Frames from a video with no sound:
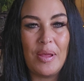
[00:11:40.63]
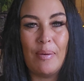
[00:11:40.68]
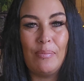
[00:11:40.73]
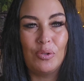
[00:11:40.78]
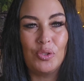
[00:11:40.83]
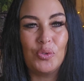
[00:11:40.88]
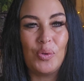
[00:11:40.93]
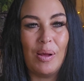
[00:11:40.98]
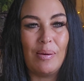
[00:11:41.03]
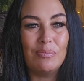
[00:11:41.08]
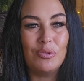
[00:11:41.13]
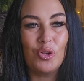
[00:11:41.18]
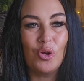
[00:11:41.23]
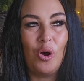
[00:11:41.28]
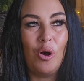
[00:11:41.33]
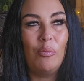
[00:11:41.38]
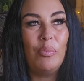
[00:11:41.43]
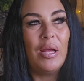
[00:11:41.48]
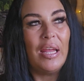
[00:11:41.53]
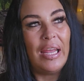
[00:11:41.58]
able to
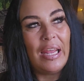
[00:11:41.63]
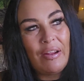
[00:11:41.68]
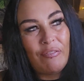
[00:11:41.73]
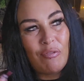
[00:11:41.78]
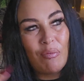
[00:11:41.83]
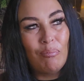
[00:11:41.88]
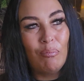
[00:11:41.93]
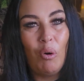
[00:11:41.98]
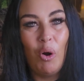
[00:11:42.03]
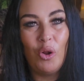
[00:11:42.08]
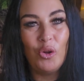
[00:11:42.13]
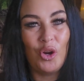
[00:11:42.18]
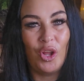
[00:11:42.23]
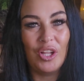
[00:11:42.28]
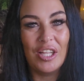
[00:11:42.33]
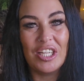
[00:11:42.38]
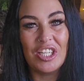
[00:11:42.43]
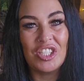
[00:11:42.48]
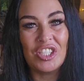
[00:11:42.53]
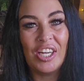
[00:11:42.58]
absorb even more
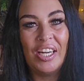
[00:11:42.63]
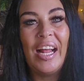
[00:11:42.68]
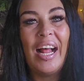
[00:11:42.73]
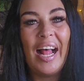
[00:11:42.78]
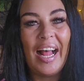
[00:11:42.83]
knowledge.